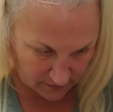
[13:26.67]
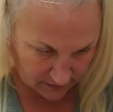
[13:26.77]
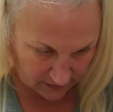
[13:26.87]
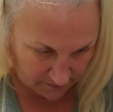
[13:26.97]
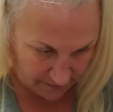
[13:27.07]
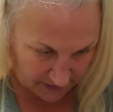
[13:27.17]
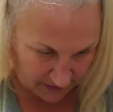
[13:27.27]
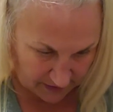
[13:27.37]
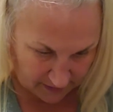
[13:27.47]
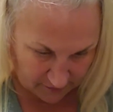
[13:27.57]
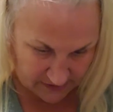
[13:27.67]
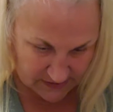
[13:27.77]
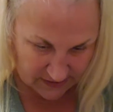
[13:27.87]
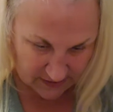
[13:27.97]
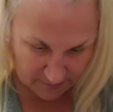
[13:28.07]
I
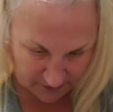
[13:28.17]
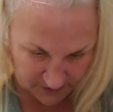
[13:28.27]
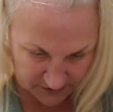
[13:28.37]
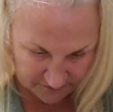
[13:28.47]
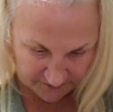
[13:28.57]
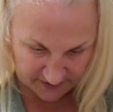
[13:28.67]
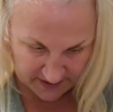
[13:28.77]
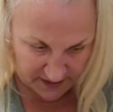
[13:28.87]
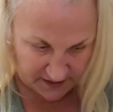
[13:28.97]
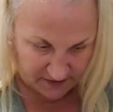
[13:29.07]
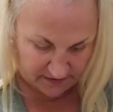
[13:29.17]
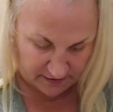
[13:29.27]
was able to find